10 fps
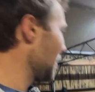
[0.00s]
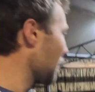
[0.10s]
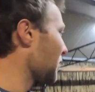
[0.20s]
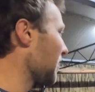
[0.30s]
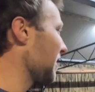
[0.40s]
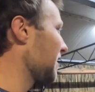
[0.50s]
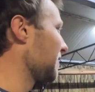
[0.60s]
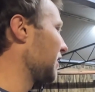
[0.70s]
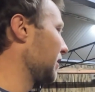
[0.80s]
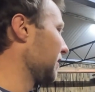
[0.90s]
a lot of work
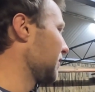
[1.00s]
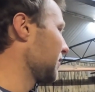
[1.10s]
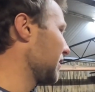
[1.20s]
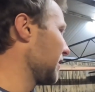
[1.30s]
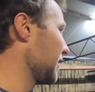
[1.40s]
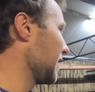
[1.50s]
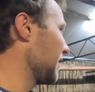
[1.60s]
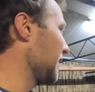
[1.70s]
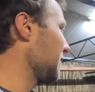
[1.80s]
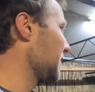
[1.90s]
involved, so, you
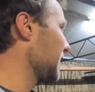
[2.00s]
know,